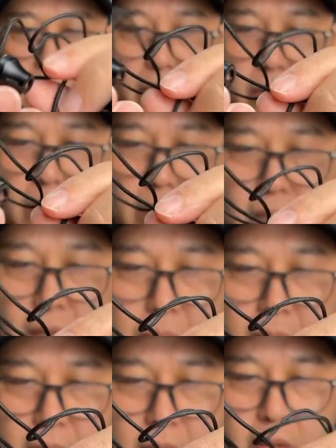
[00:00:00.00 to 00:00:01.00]
So
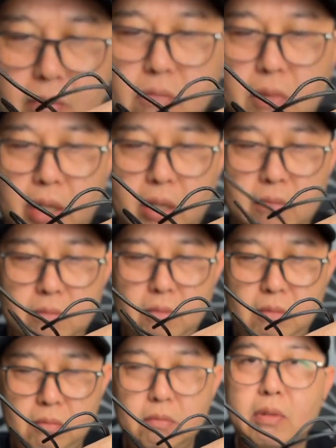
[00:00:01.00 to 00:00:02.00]
but yeah,
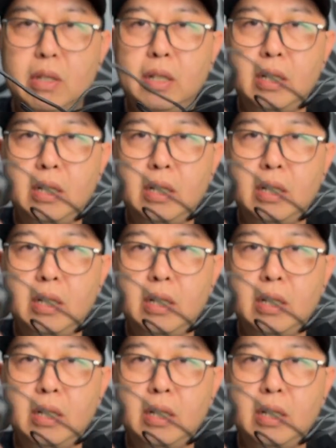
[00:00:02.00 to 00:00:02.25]
it